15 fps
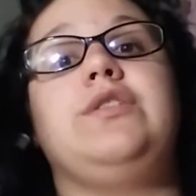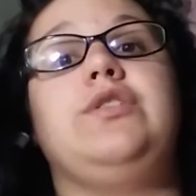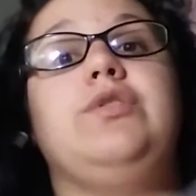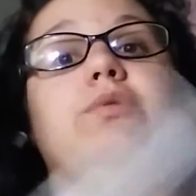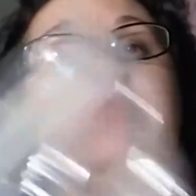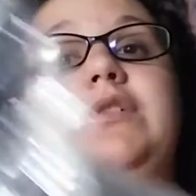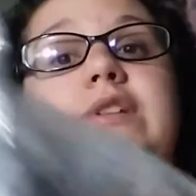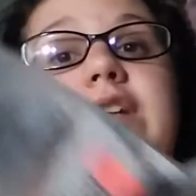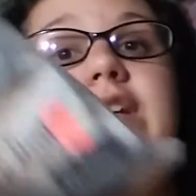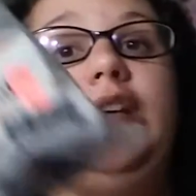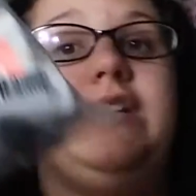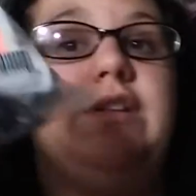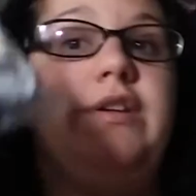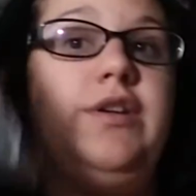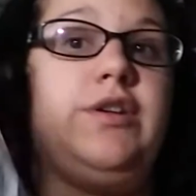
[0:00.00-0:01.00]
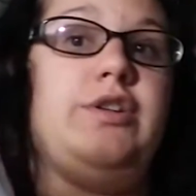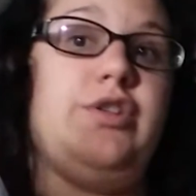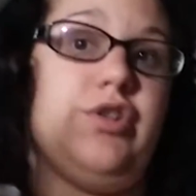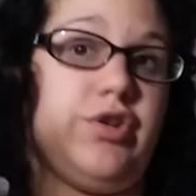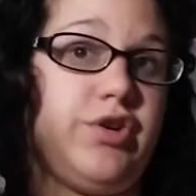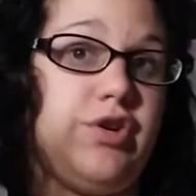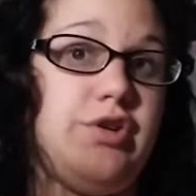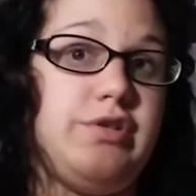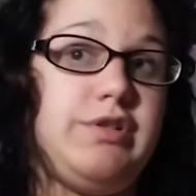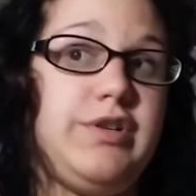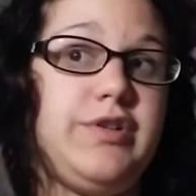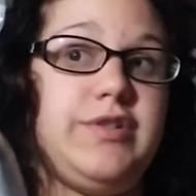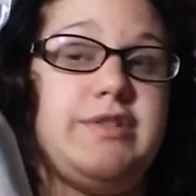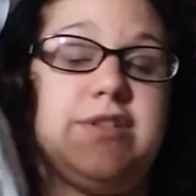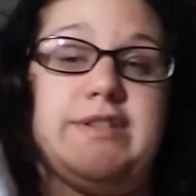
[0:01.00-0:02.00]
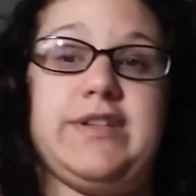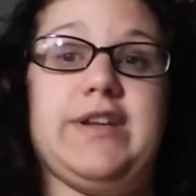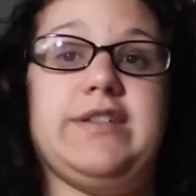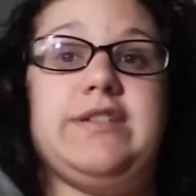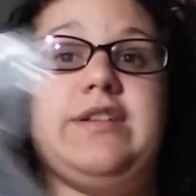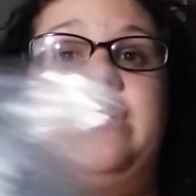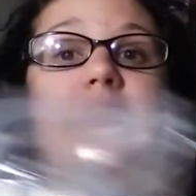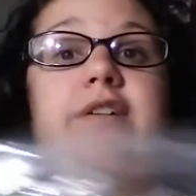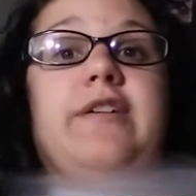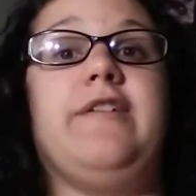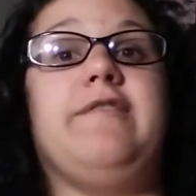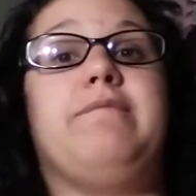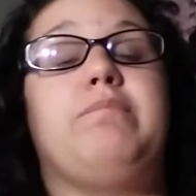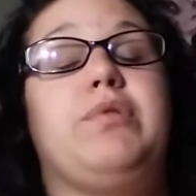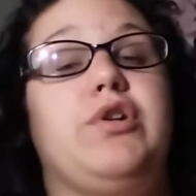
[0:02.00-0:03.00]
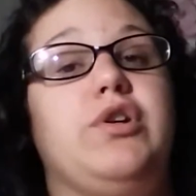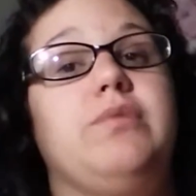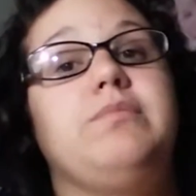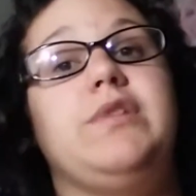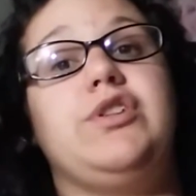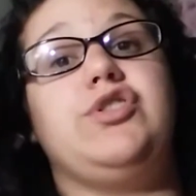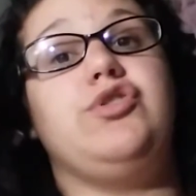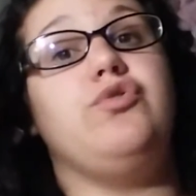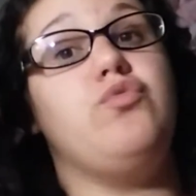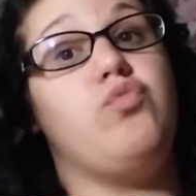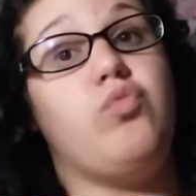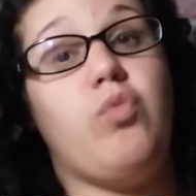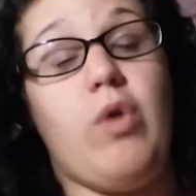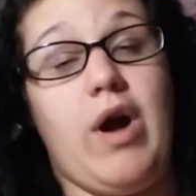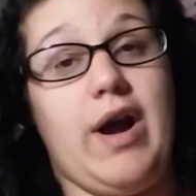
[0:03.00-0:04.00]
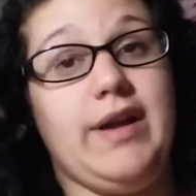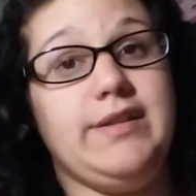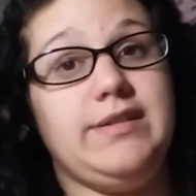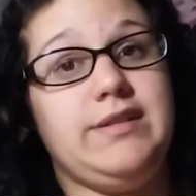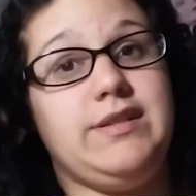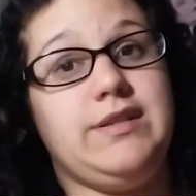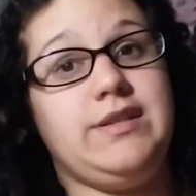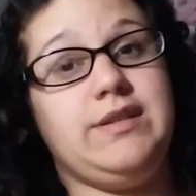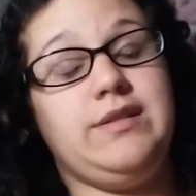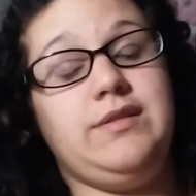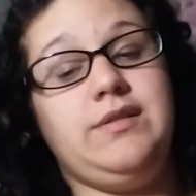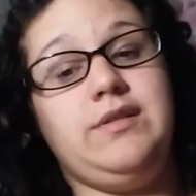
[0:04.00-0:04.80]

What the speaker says: You will need your curlers, the size of perm that you want.